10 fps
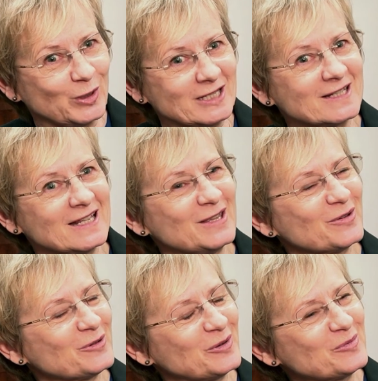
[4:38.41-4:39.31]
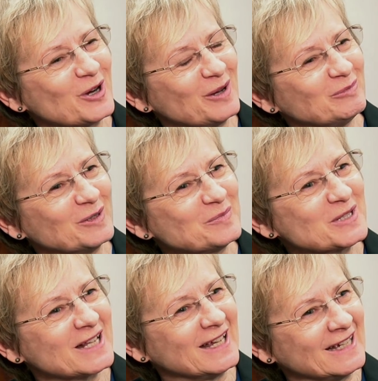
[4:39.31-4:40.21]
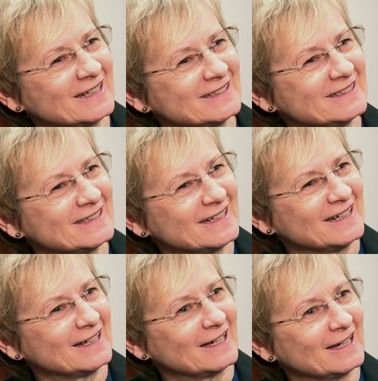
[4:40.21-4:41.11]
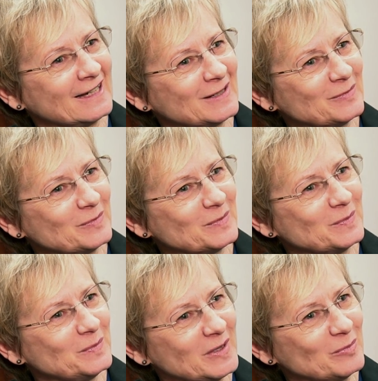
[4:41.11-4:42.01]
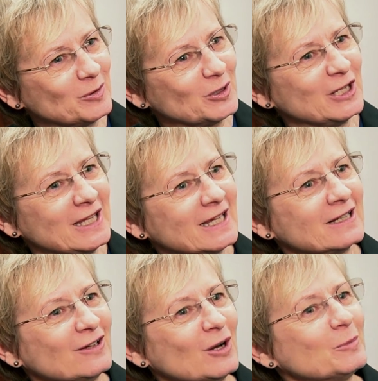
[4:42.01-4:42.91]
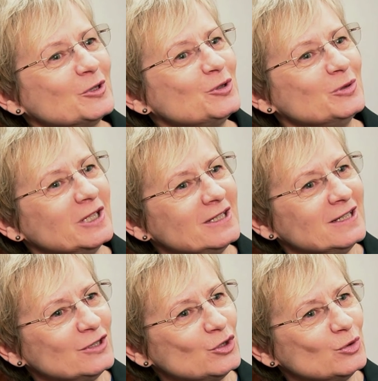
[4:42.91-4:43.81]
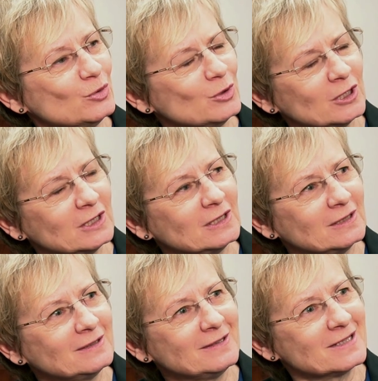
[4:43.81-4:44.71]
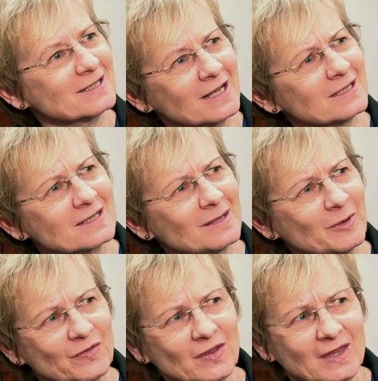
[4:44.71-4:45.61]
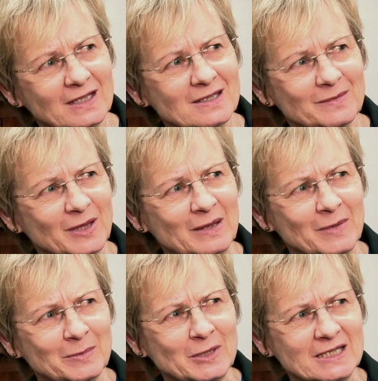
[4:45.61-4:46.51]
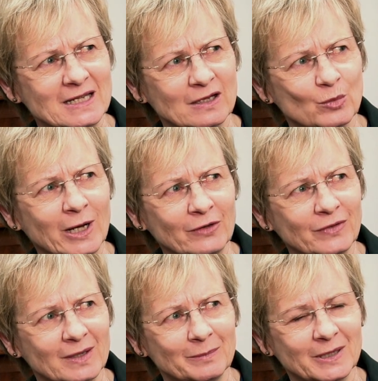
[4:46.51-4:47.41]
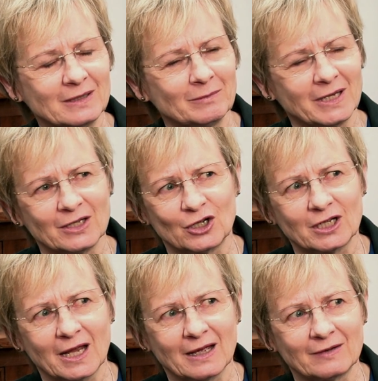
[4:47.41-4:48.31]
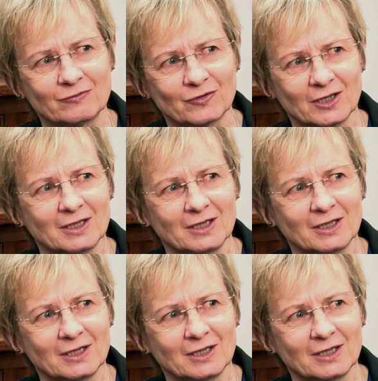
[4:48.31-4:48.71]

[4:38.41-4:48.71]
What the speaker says: see the real problems, and people get an opportunity to discuss some of the things that they may be seeing around them but may not have